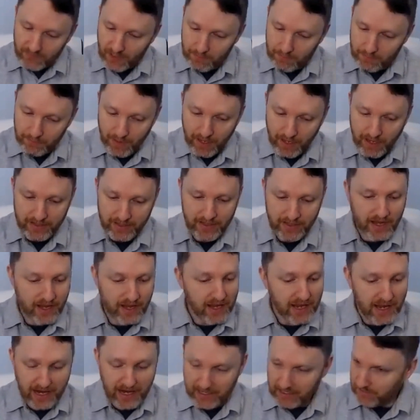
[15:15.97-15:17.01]
But
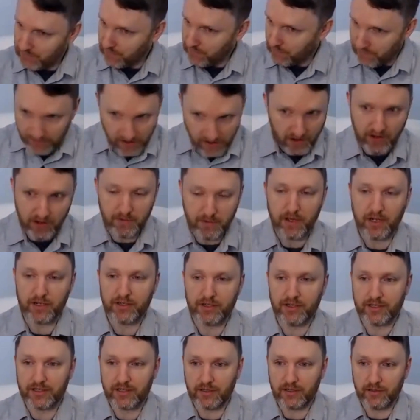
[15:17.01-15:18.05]
it is very
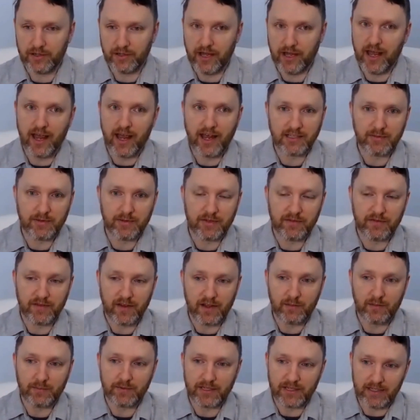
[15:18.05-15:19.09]
much a skill that has to be
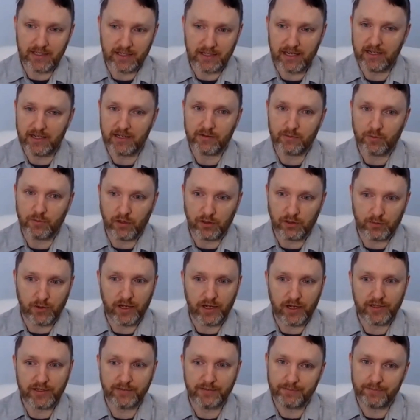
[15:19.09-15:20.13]
developed in leaders
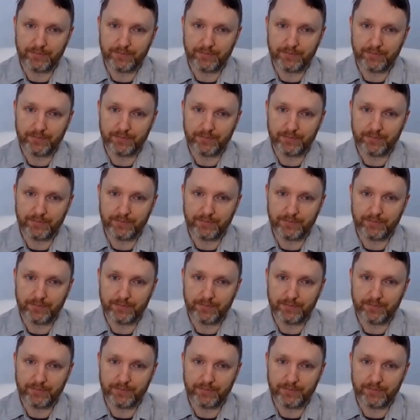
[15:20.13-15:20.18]
worldwide.